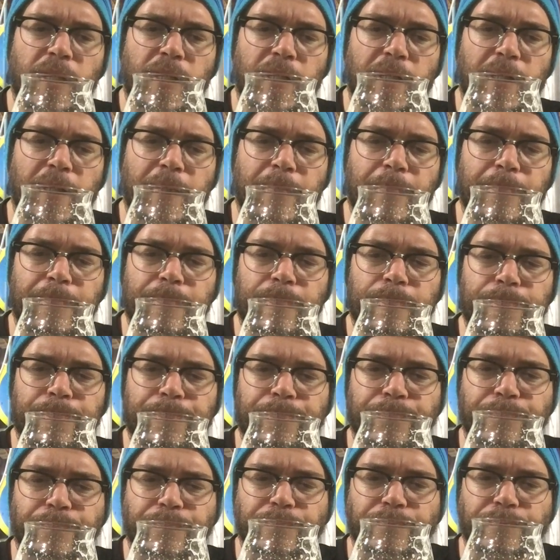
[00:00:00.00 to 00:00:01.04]

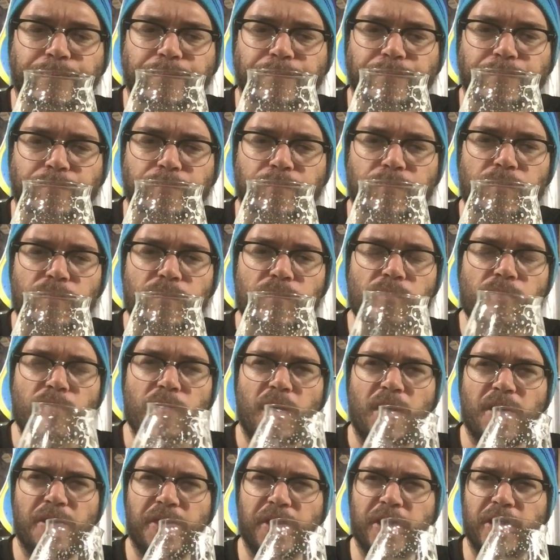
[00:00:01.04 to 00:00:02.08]

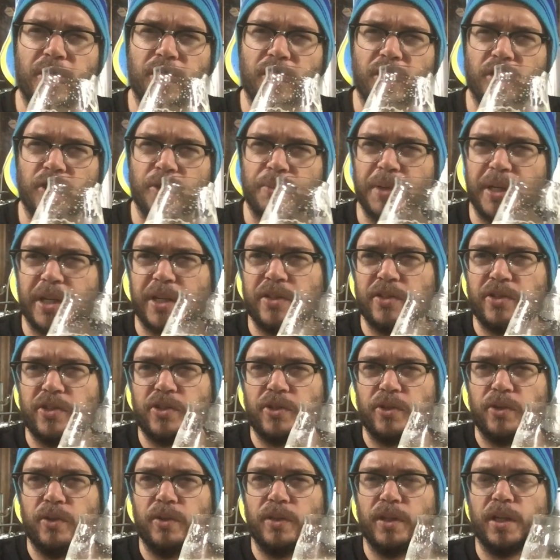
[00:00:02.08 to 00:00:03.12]
I think you're a little bit
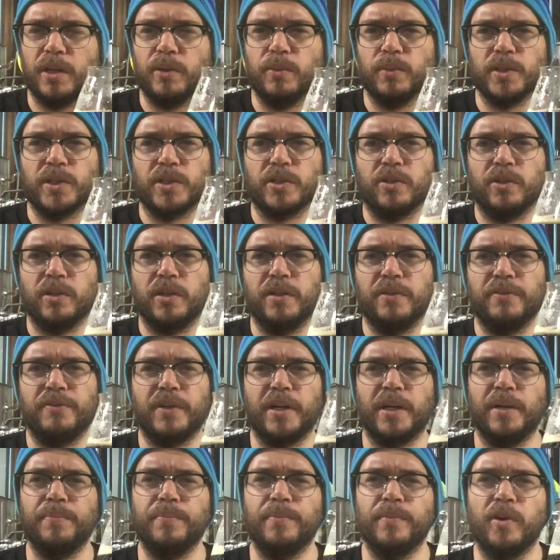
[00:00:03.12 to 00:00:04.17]
concerned that it was kind of
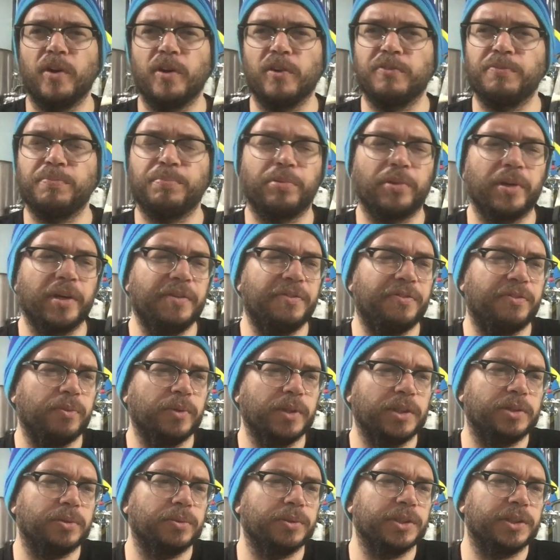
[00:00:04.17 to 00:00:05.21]
off brief,
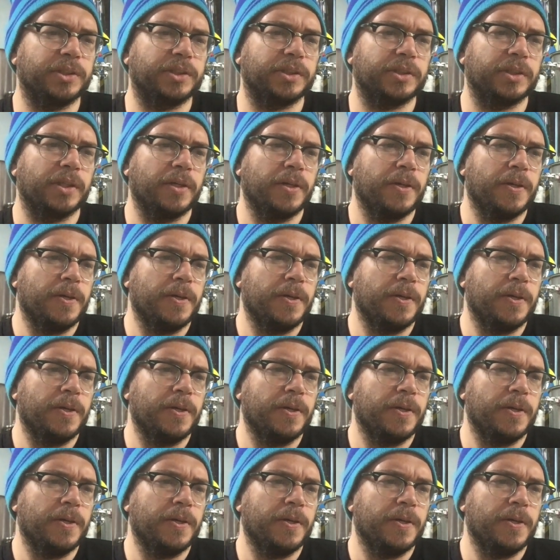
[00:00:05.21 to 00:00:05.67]
which was